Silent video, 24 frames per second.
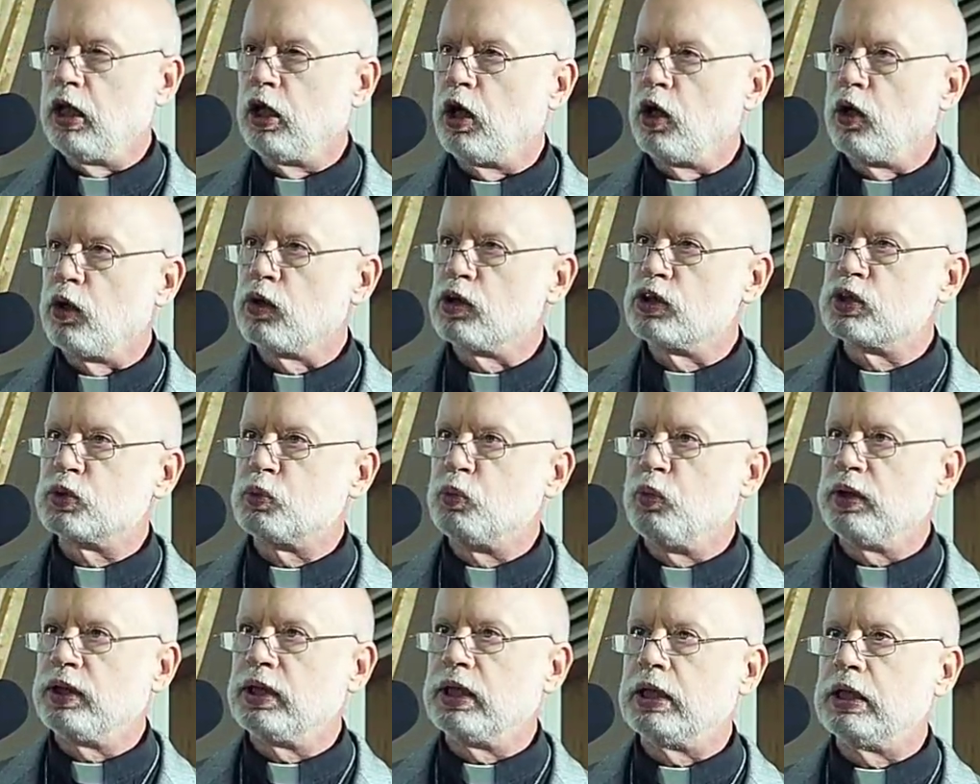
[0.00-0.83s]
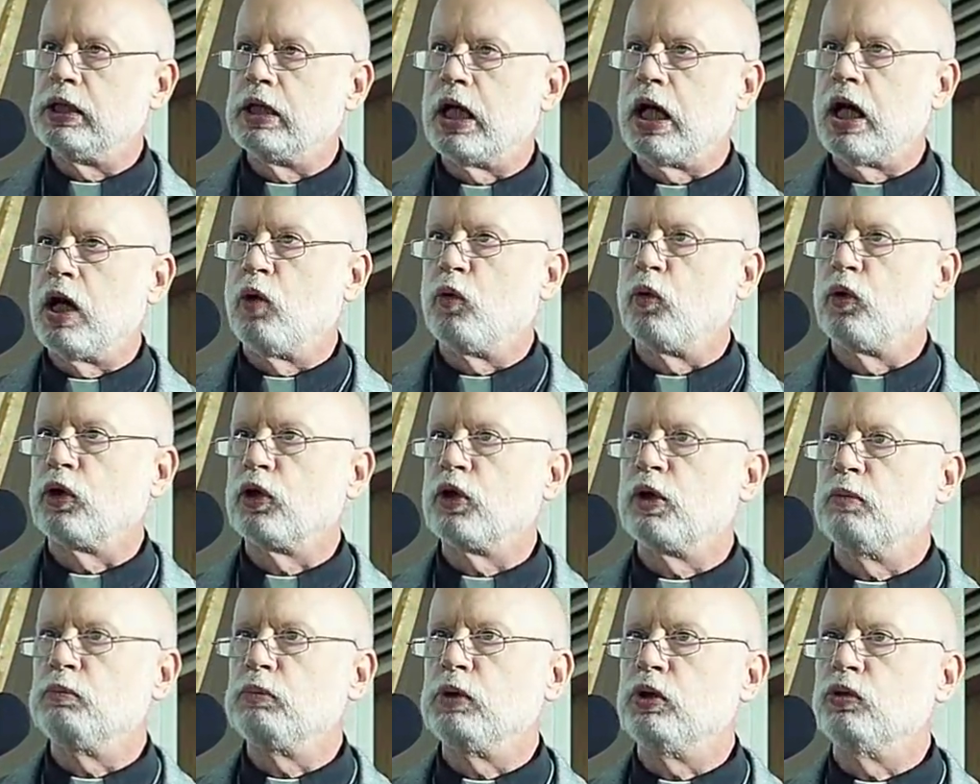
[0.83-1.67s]
lurks within our
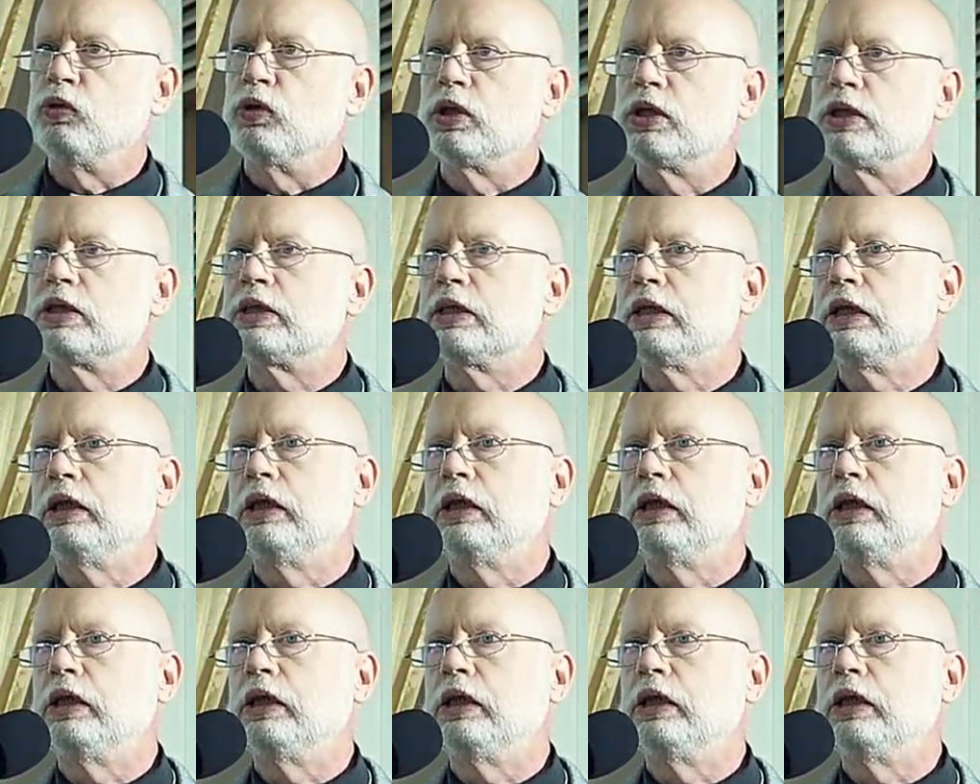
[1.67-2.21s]
community.